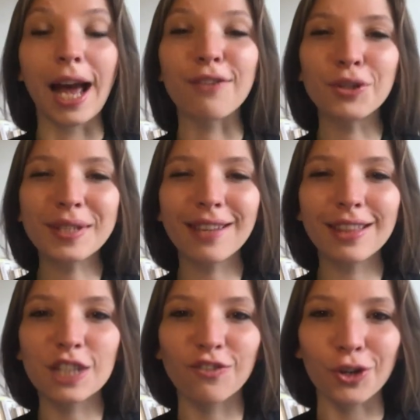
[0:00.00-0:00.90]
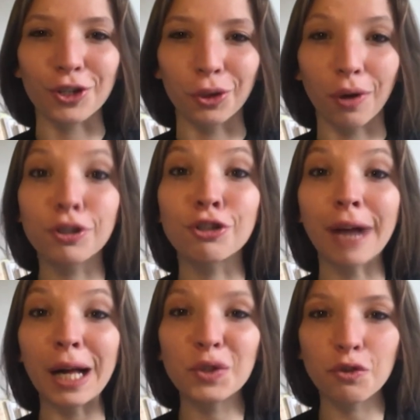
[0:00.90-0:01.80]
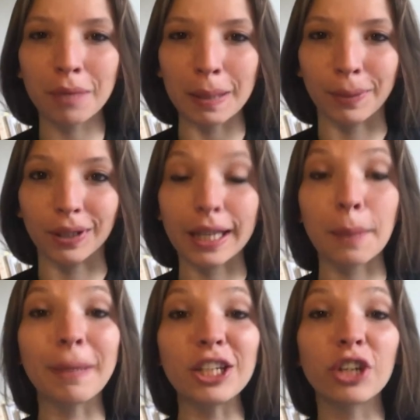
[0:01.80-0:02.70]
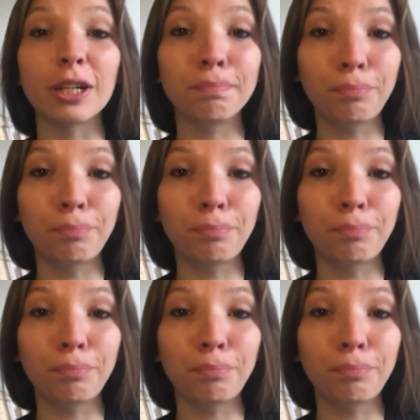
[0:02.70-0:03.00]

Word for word: Have you seen this photo of crowds of people at a beach in